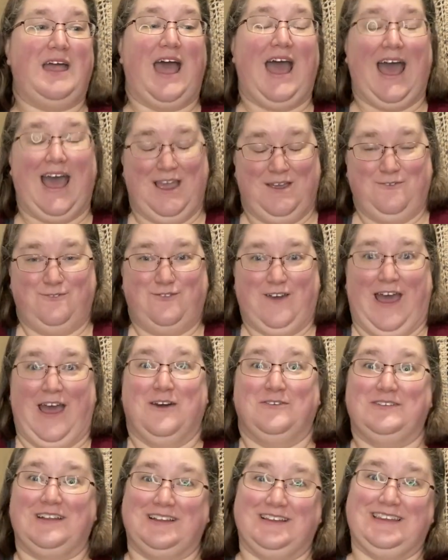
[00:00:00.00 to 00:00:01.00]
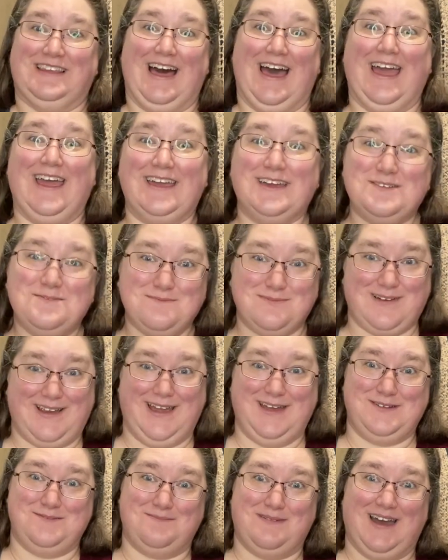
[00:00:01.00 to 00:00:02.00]
I found a Lion
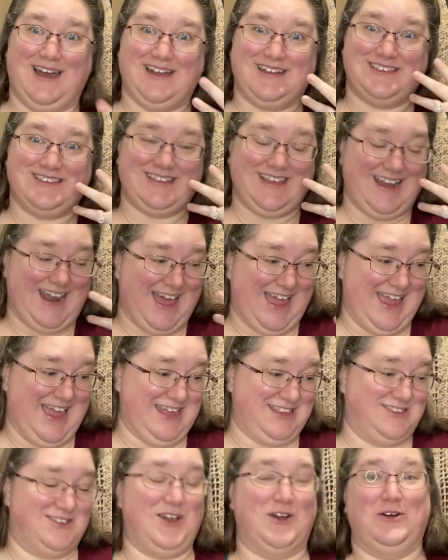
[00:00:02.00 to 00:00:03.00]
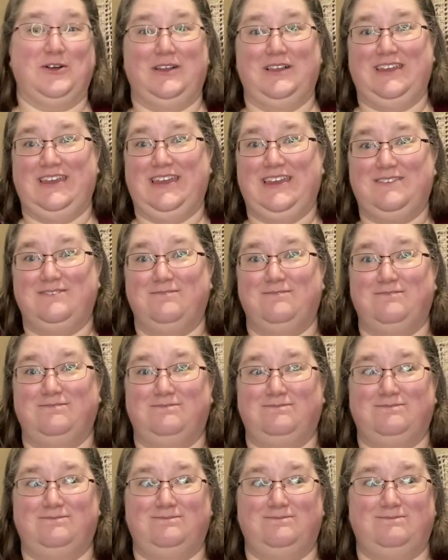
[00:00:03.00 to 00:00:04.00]
Brand box that I had
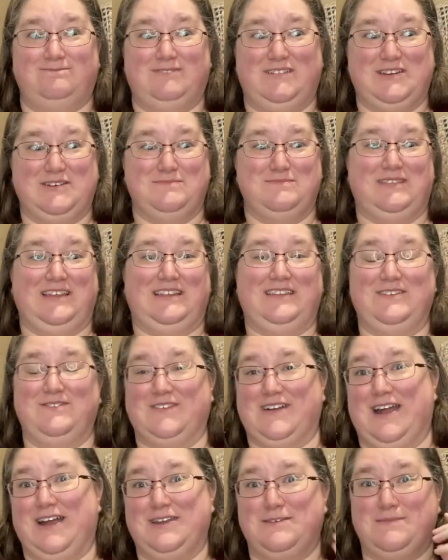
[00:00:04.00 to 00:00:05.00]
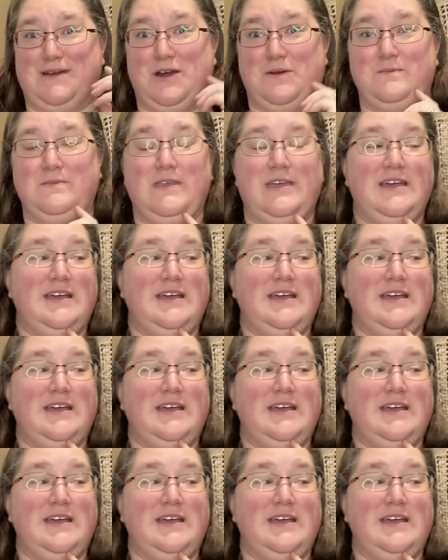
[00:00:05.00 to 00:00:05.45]
completely forgotten about.